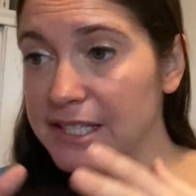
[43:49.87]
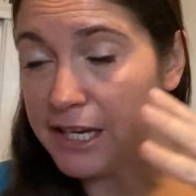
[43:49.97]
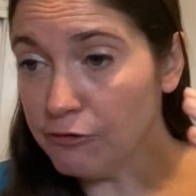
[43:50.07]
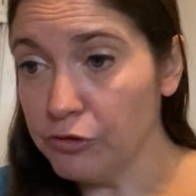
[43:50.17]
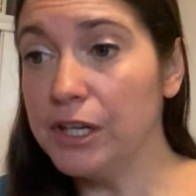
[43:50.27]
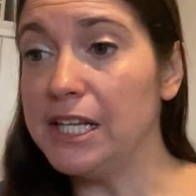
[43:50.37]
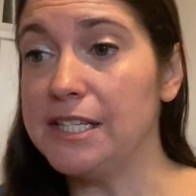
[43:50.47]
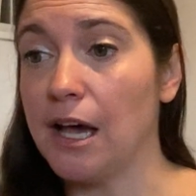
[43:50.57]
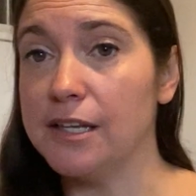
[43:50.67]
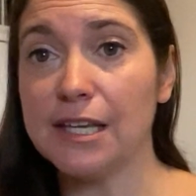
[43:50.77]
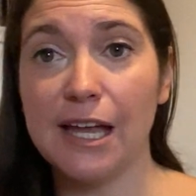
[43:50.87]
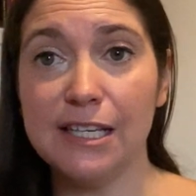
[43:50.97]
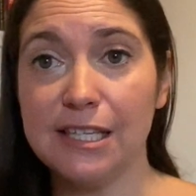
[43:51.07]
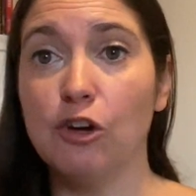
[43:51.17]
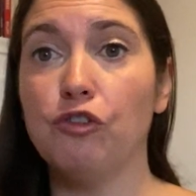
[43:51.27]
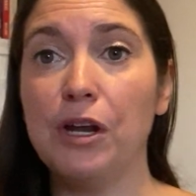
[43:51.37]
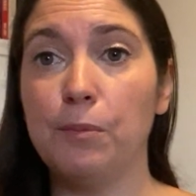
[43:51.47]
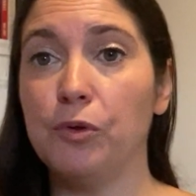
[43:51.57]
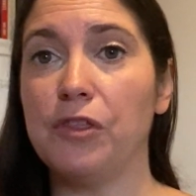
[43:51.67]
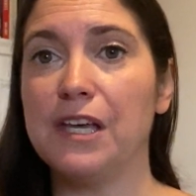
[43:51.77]
It really does. And it's
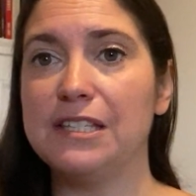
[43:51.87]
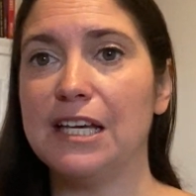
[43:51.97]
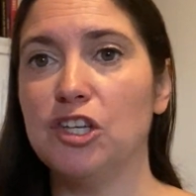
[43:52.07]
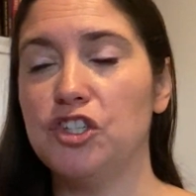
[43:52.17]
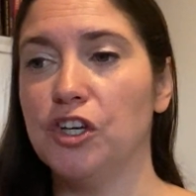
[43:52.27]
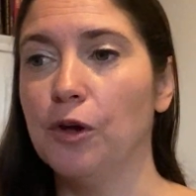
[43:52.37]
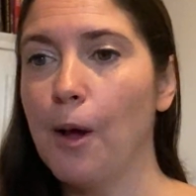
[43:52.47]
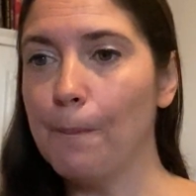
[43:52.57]
incredible the things it can do.